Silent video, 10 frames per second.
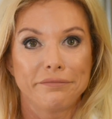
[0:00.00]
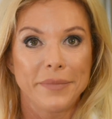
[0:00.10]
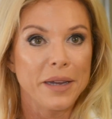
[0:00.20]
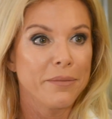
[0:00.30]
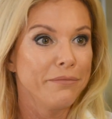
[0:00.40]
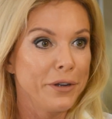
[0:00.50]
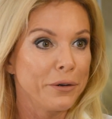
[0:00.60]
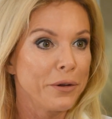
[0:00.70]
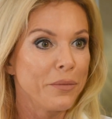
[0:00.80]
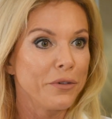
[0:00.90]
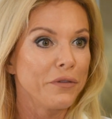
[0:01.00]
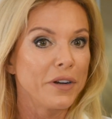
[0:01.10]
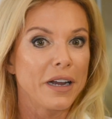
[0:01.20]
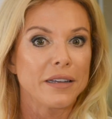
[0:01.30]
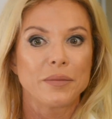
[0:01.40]
maybe, your
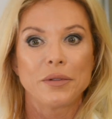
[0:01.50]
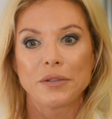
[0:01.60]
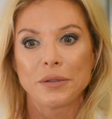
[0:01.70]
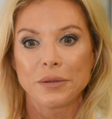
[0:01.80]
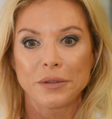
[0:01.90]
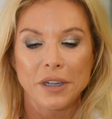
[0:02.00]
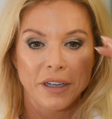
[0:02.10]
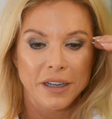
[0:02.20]
boyfriend, husband, or